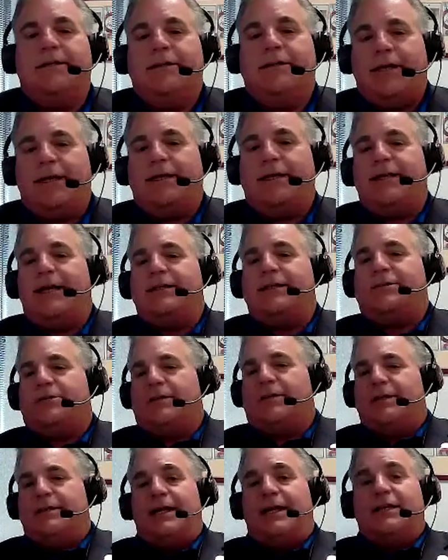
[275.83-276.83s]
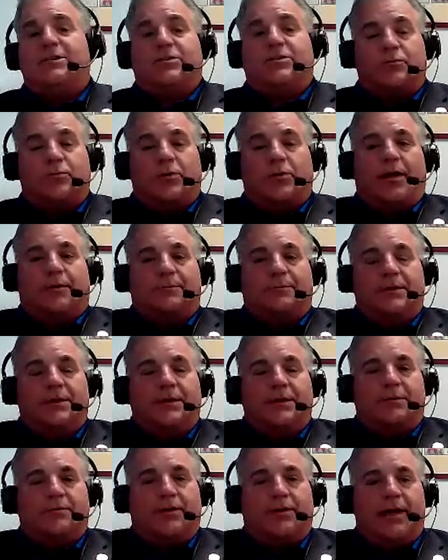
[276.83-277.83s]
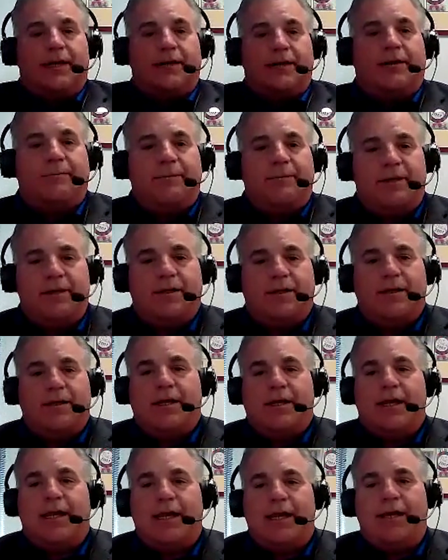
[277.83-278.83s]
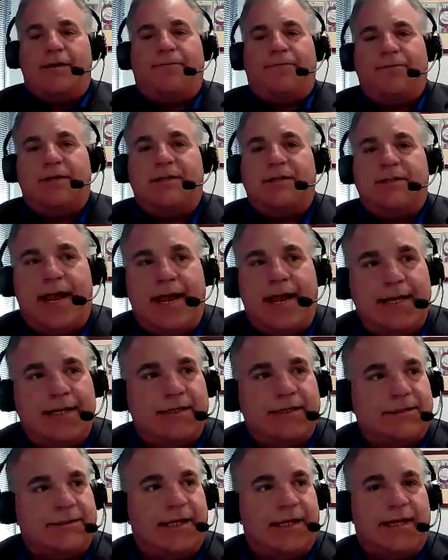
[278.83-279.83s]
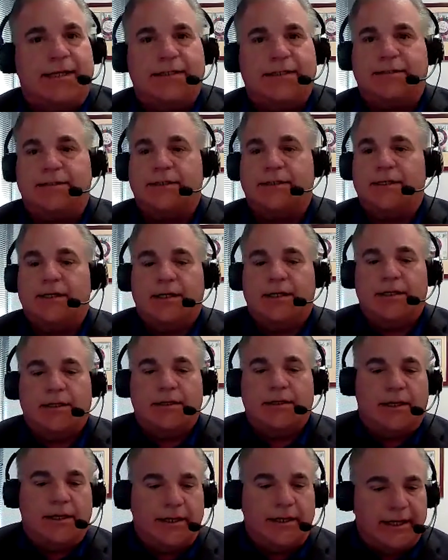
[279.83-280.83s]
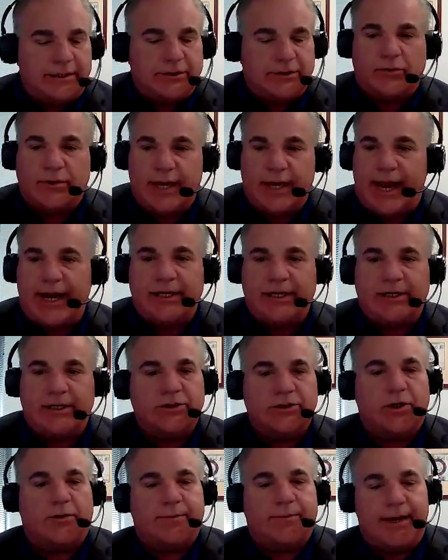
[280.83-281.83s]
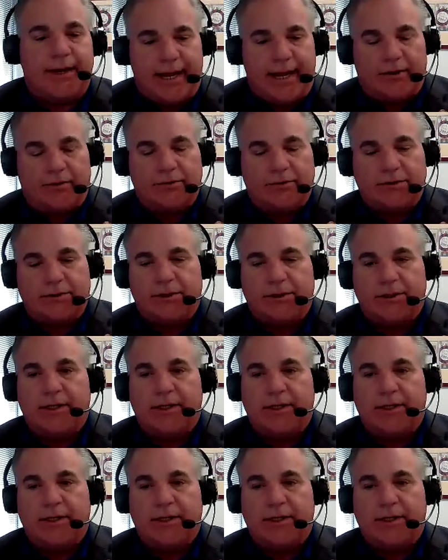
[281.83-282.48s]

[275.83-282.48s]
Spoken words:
Yeah. And that's the rub, right? I mean, if the tenant says it's okay to show my house,